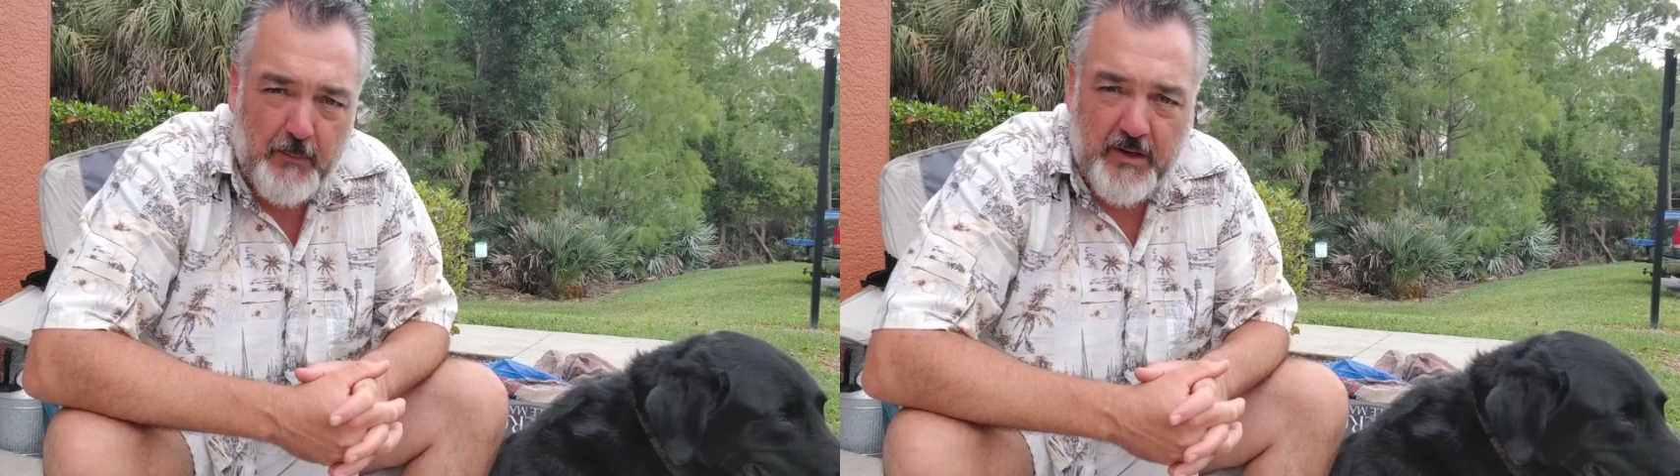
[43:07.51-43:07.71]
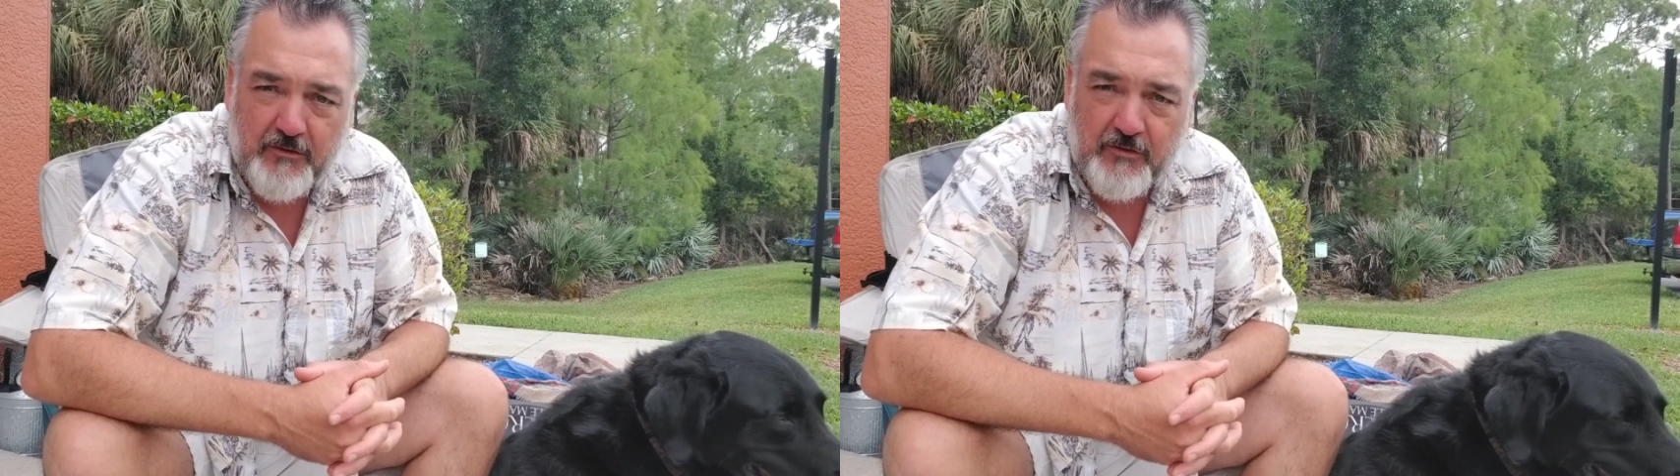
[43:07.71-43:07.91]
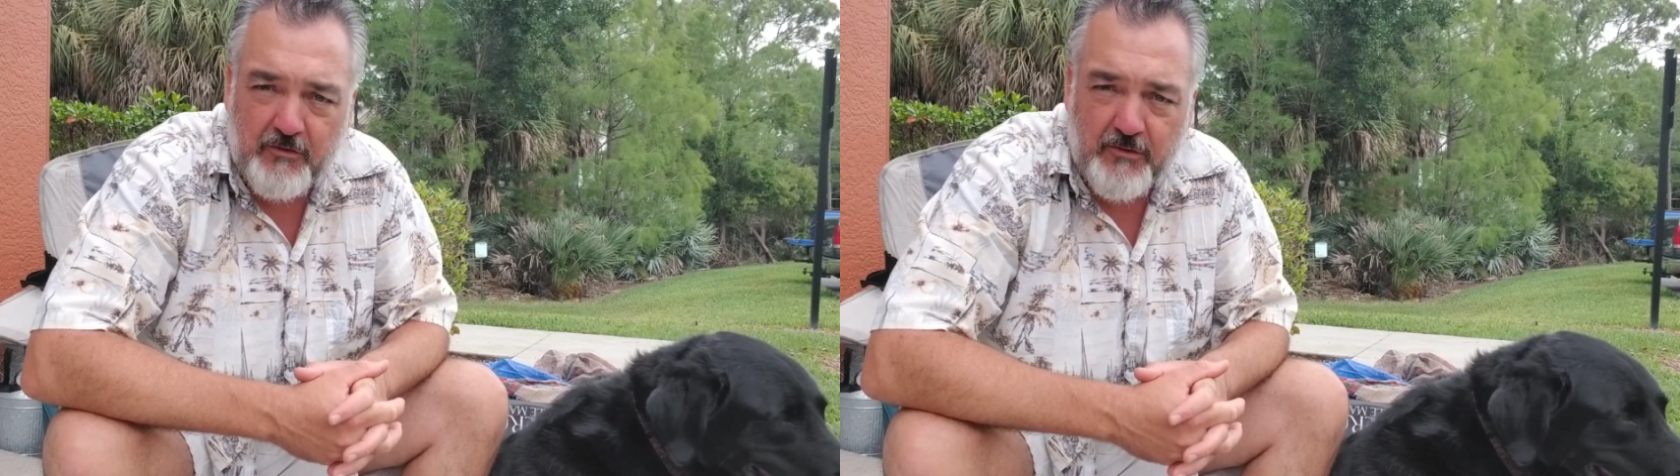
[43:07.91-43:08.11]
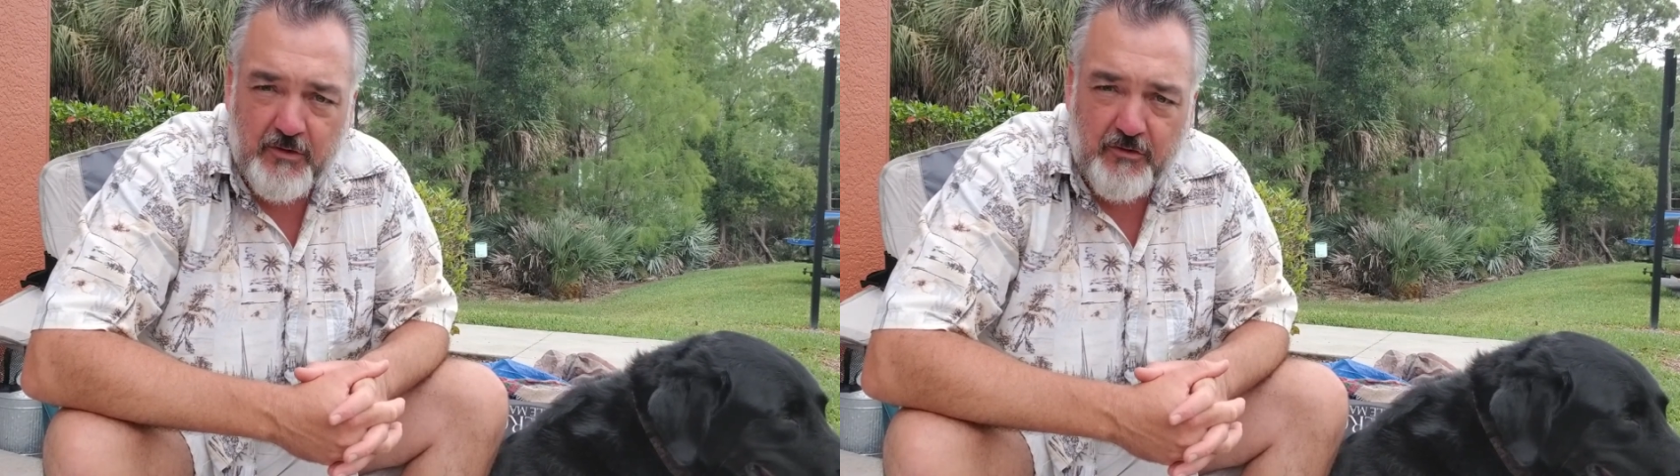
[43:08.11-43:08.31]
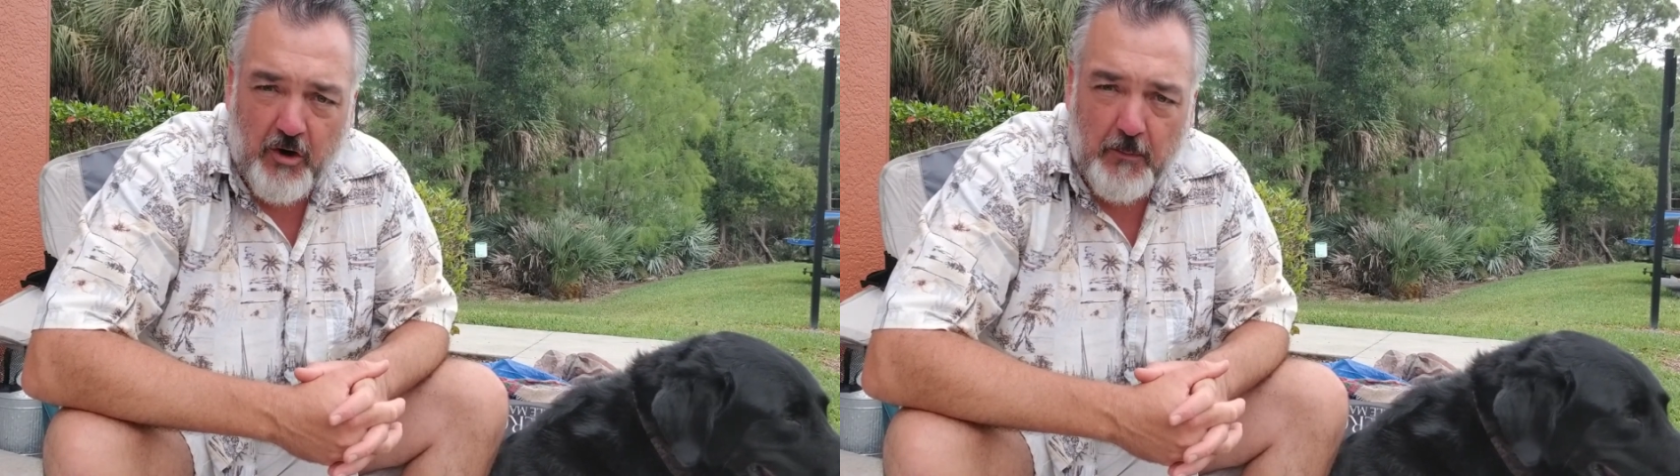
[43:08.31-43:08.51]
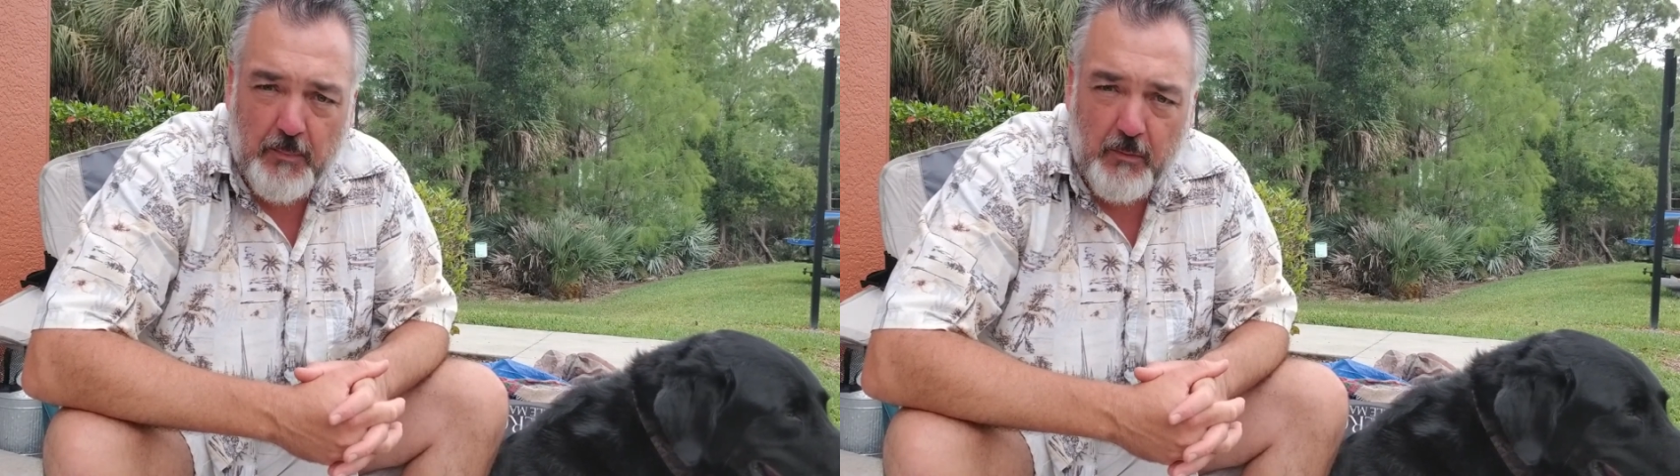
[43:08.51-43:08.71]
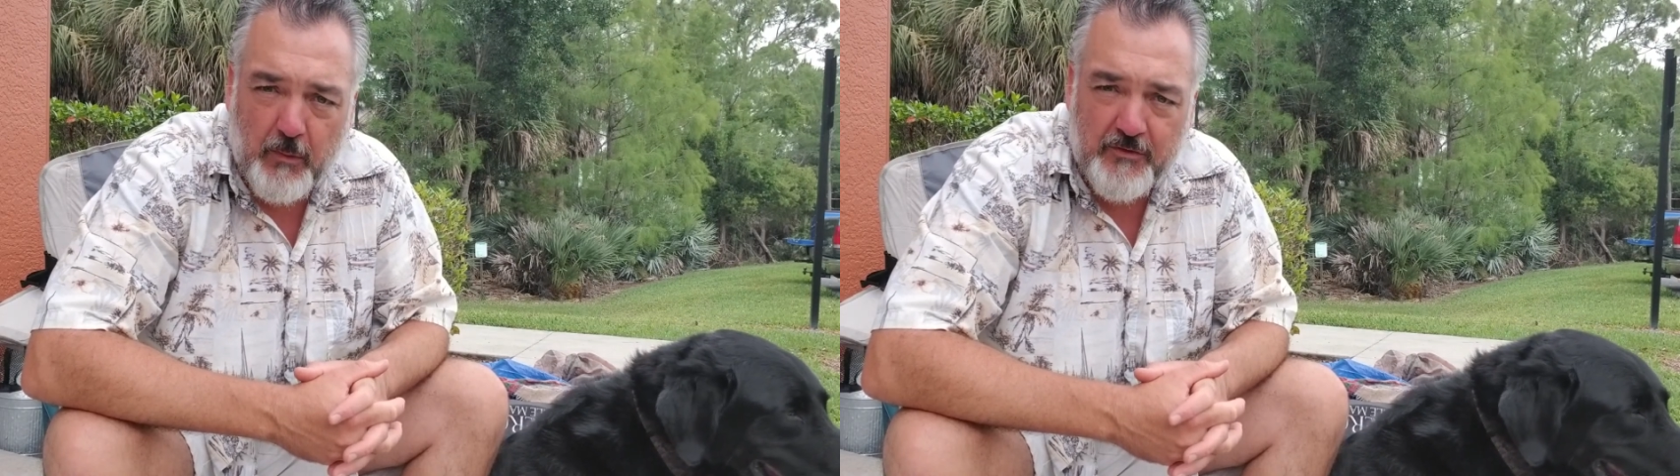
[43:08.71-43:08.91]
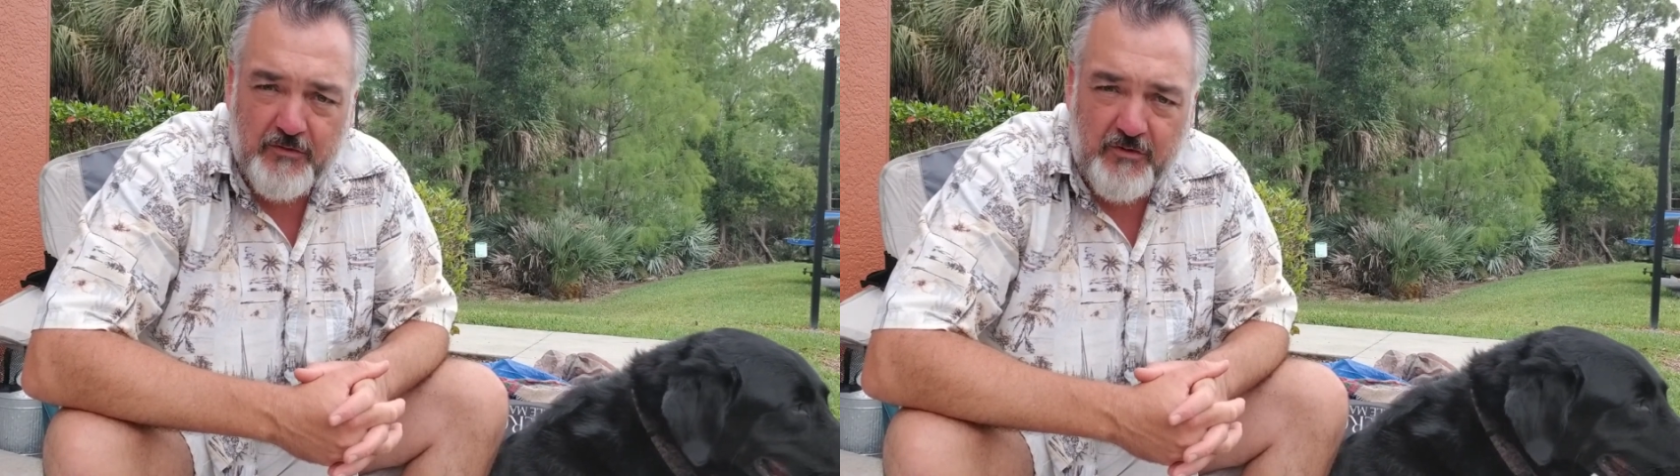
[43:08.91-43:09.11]
because the tarp
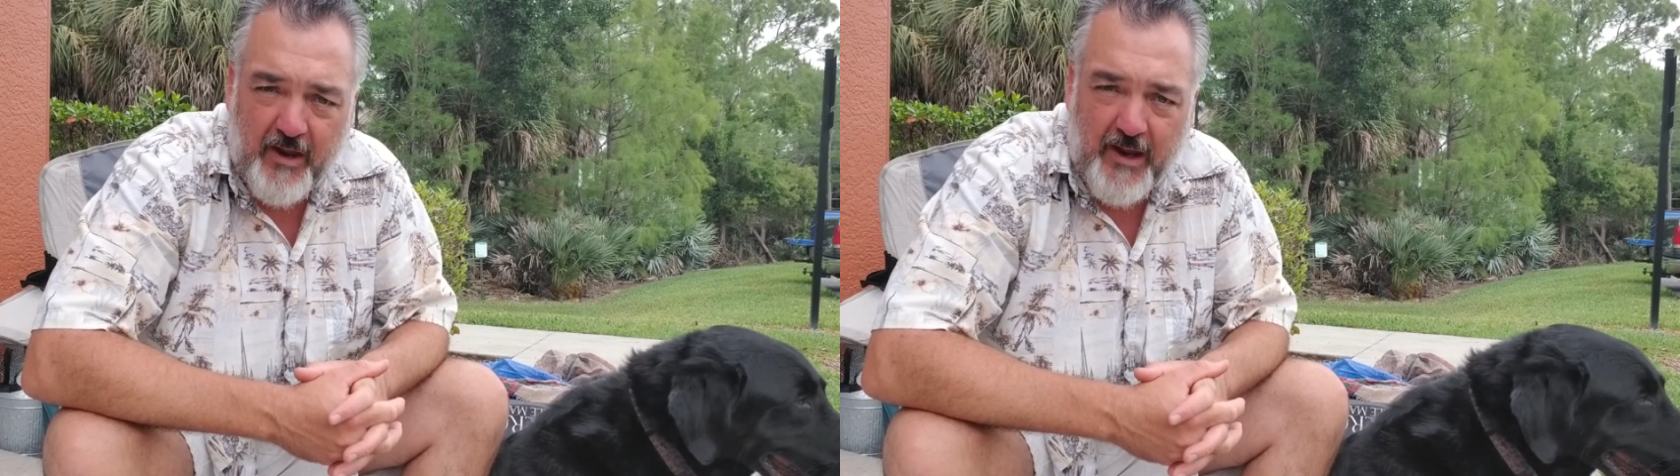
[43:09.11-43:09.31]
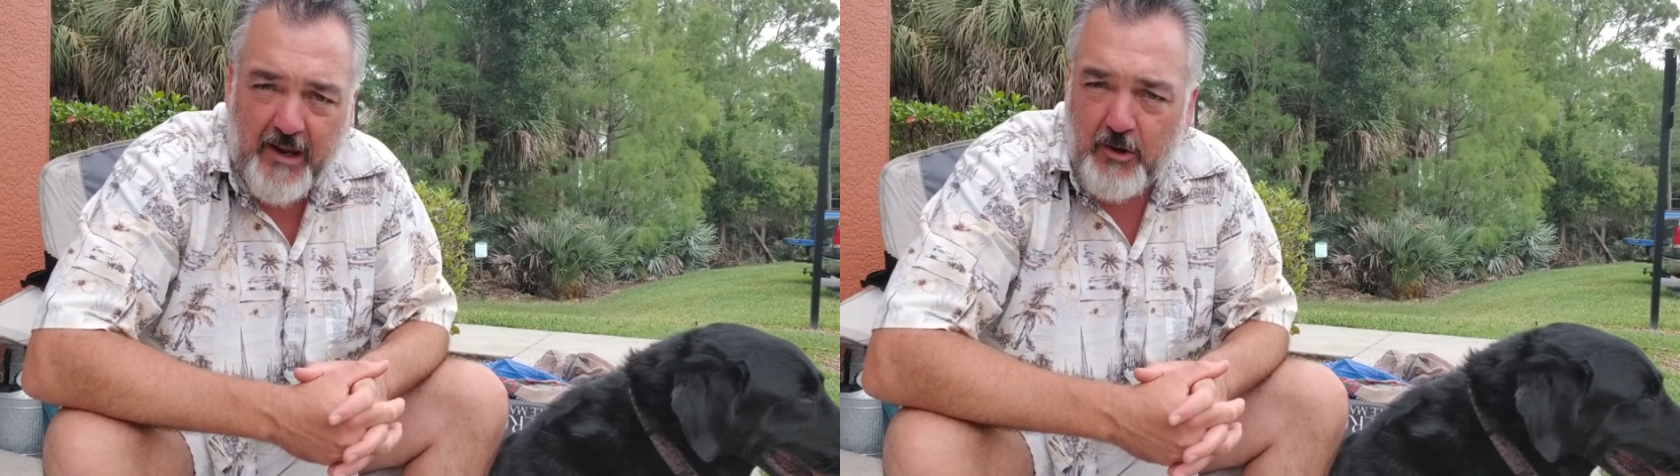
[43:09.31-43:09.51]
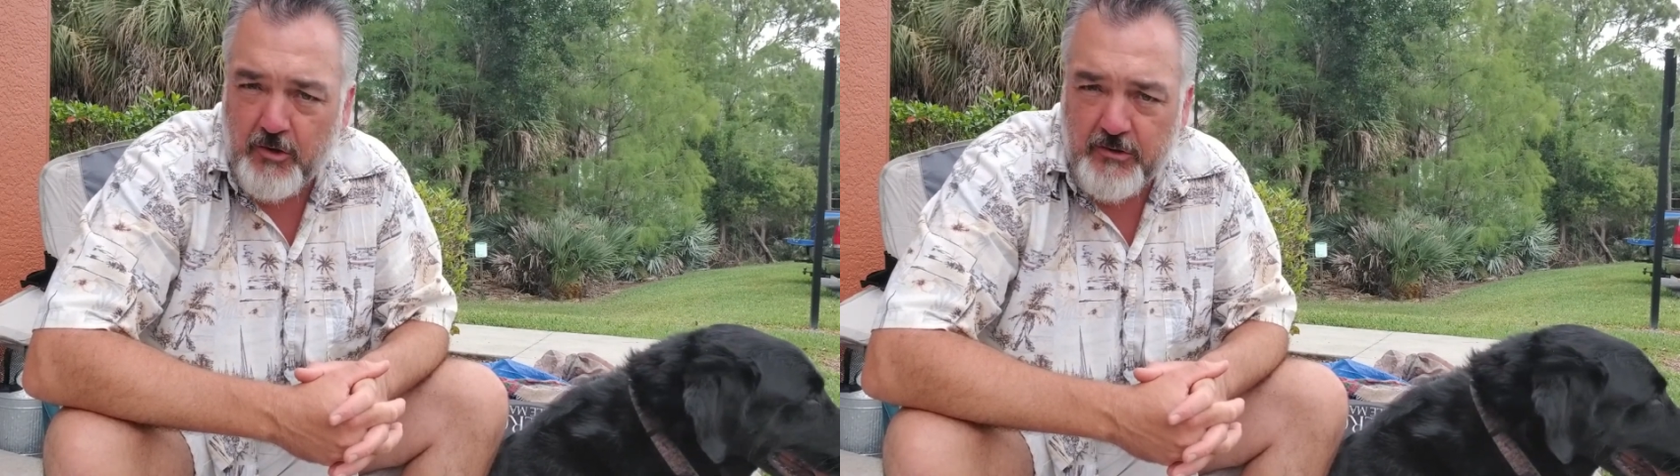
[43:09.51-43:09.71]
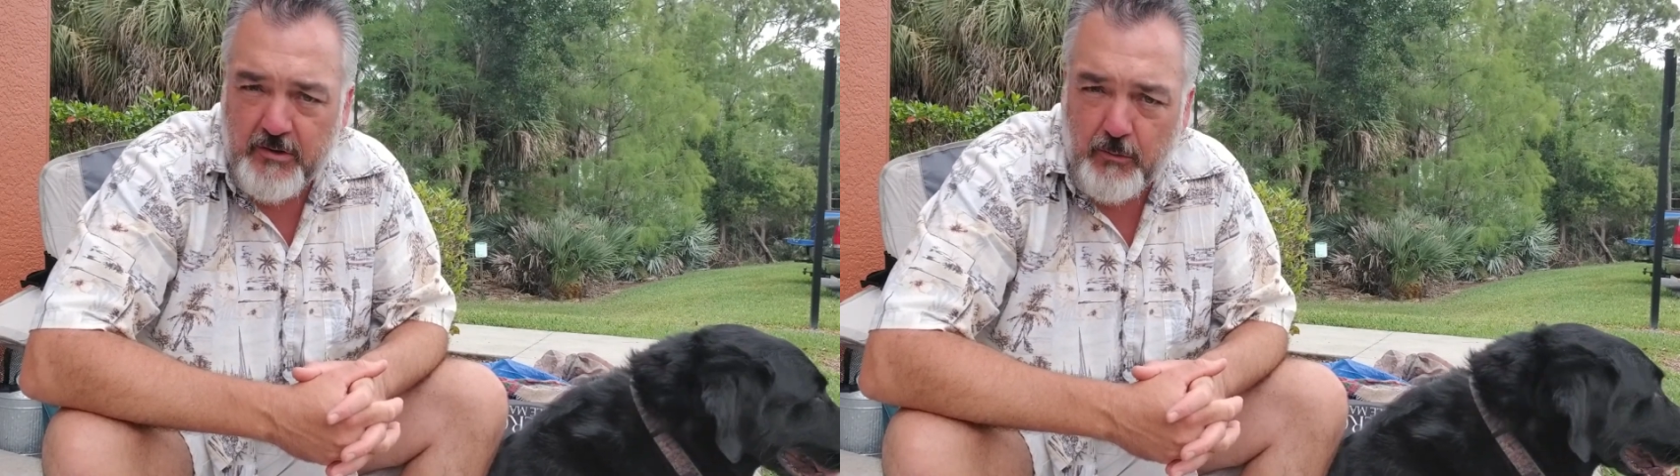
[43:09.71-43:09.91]
wasn't angled